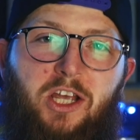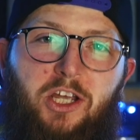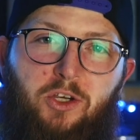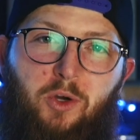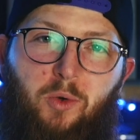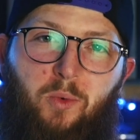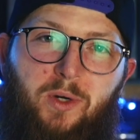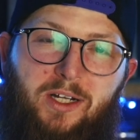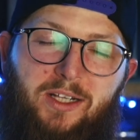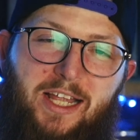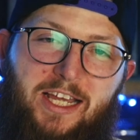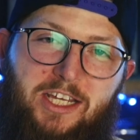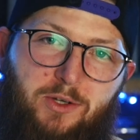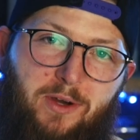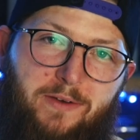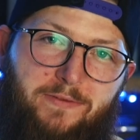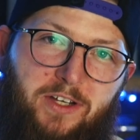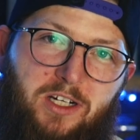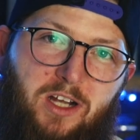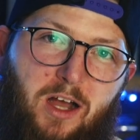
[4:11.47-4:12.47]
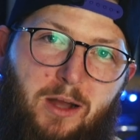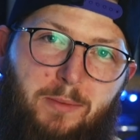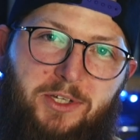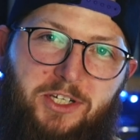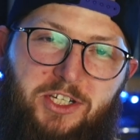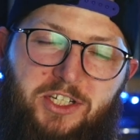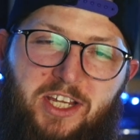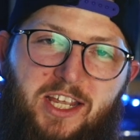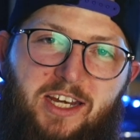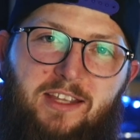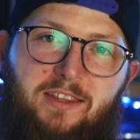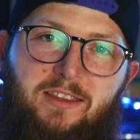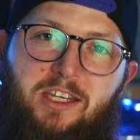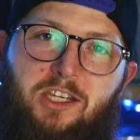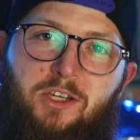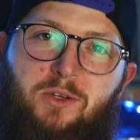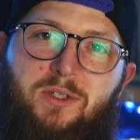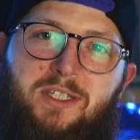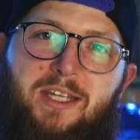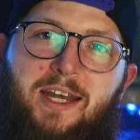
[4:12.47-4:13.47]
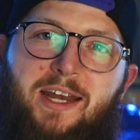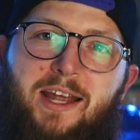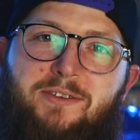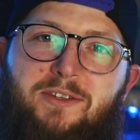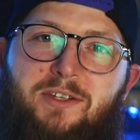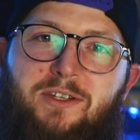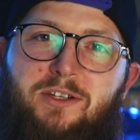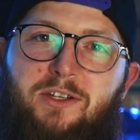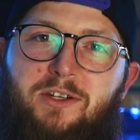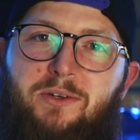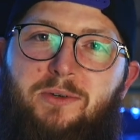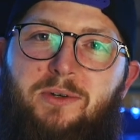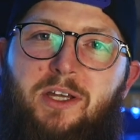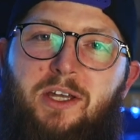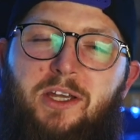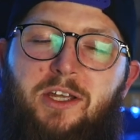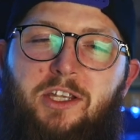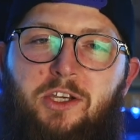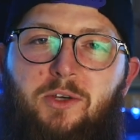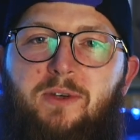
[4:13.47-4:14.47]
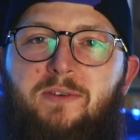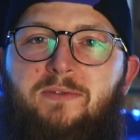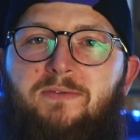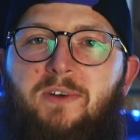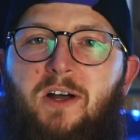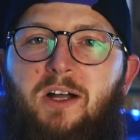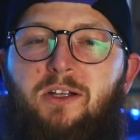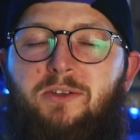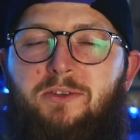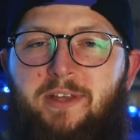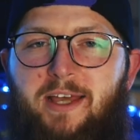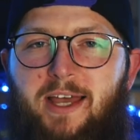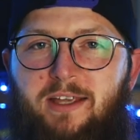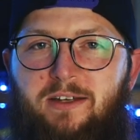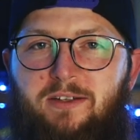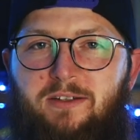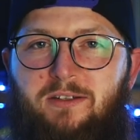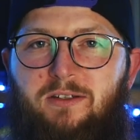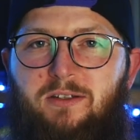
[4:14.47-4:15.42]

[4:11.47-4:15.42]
you'll realize you haven't accomplished anything you set out to do. You can follow that.